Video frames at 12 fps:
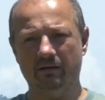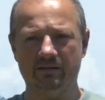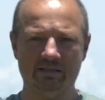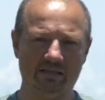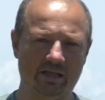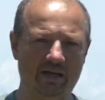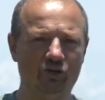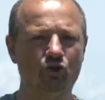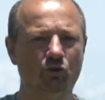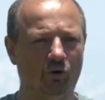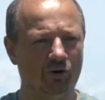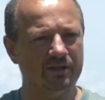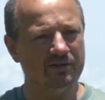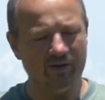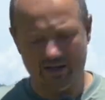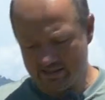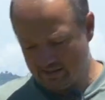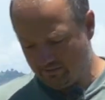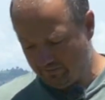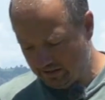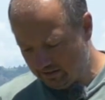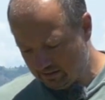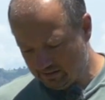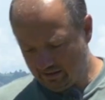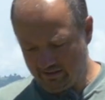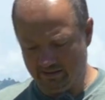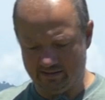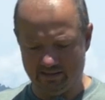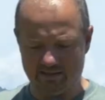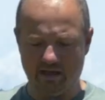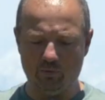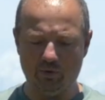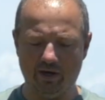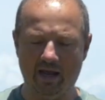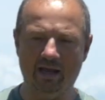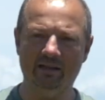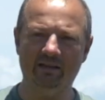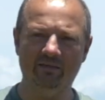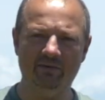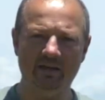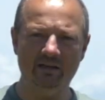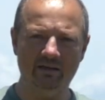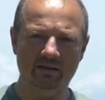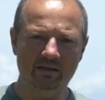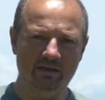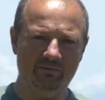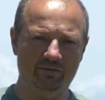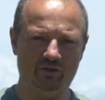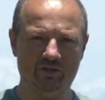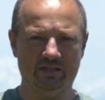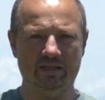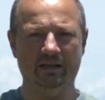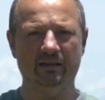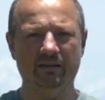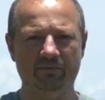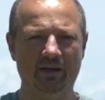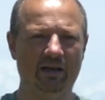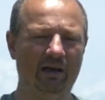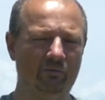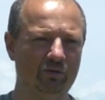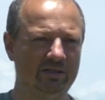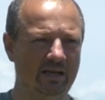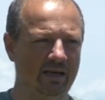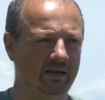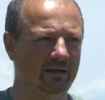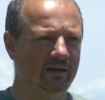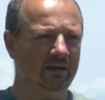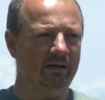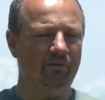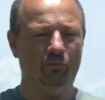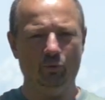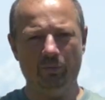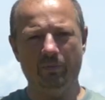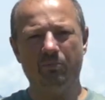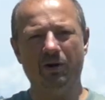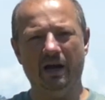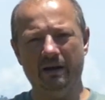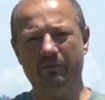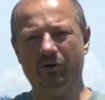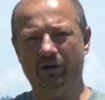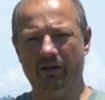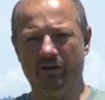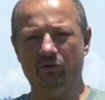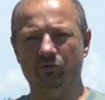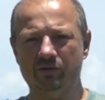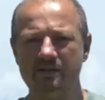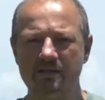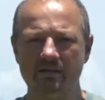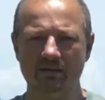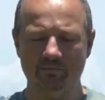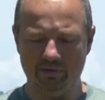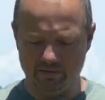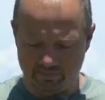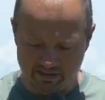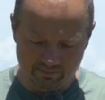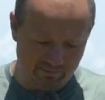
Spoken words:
/ course racing wing, and this is our 80 wing, which is like the wing I would say would be primarily used by